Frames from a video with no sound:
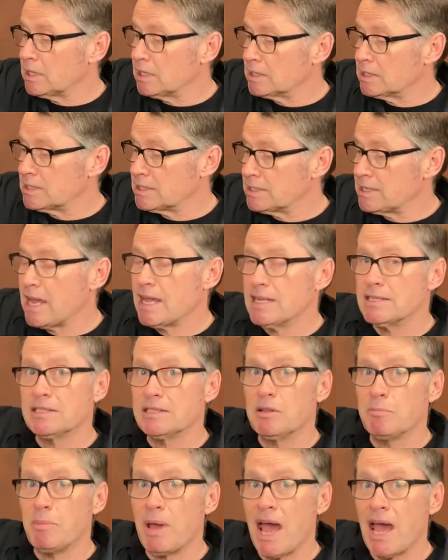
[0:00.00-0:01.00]
stays at
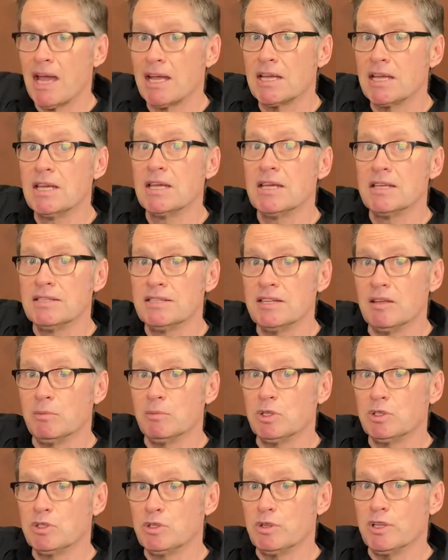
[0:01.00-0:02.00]
the back,
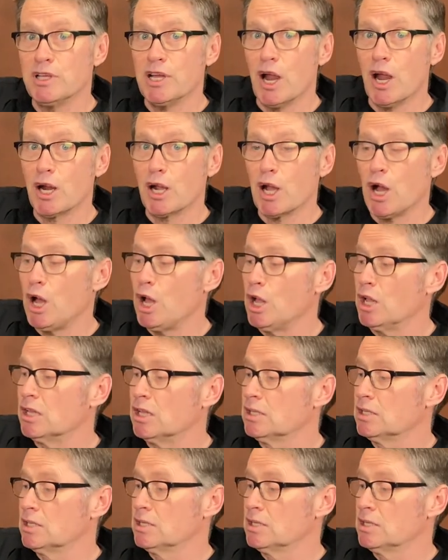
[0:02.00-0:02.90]
similar to the Arc Hull.